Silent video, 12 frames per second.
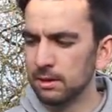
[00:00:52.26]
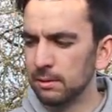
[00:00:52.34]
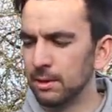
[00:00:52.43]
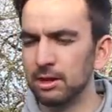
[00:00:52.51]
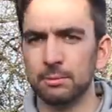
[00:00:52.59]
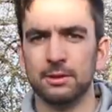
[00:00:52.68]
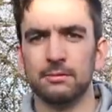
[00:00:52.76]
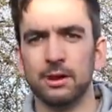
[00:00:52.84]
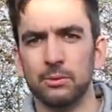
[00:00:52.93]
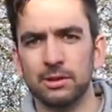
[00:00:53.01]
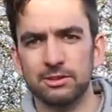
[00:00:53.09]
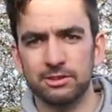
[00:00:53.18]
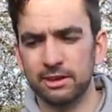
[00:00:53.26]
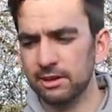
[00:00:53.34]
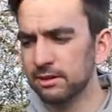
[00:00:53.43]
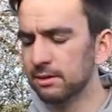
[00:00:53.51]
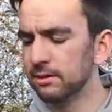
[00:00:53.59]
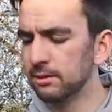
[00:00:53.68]
that might not be the right way to say
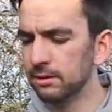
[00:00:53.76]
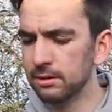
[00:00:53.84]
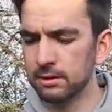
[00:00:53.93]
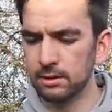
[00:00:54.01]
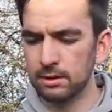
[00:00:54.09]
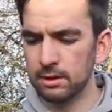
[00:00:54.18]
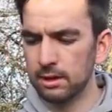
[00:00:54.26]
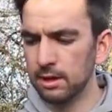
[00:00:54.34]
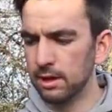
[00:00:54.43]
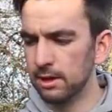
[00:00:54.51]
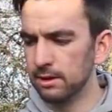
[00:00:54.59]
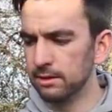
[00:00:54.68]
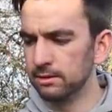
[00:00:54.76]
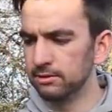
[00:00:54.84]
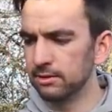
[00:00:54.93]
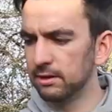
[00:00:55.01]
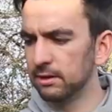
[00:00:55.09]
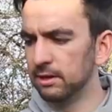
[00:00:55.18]
it and
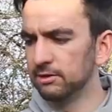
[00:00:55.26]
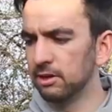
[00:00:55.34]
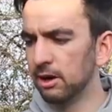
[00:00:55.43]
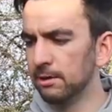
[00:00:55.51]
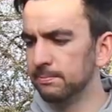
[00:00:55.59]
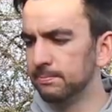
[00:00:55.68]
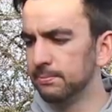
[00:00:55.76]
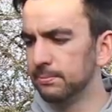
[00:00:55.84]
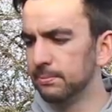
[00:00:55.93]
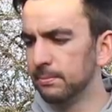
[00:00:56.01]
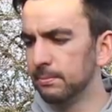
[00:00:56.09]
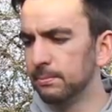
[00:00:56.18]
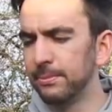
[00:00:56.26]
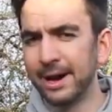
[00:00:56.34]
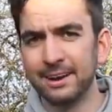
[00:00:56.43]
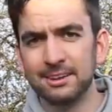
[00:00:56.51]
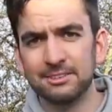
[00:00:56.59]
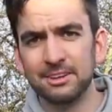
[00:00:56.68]
it's got a
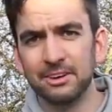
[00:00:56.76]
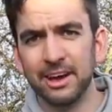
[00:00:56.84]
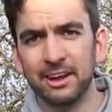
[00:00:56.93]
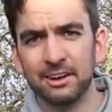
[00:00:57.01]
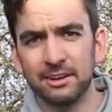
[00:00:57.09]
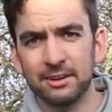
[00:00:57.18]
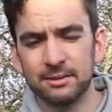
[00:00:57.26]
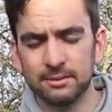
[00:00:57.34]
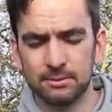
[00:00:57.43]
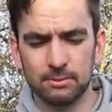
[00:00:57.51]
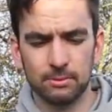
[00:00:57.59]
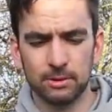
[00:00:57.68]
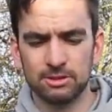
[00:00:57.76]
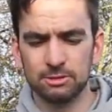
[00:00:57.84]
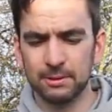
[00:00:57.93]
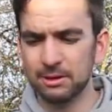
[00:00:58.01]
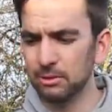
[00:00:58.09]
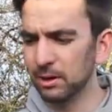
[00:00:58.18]
pan and tilt head on it which
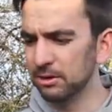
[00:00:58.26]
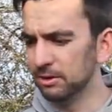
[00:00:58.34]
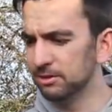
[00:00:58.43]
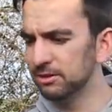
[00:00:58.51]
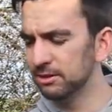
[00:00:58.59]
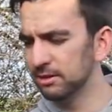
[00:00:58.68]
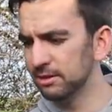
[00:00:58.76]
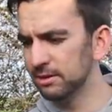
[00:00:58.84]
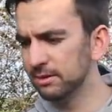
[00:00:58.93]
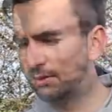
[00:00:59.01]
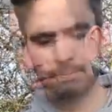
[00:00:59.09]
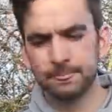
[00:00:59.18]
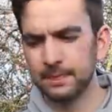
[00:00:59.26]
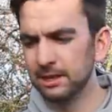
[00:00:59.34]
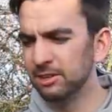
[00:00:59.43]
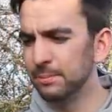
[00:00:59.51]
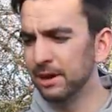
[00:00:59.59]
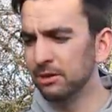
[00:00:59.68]
has been quite good
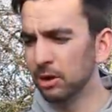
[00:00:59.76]
it's a bit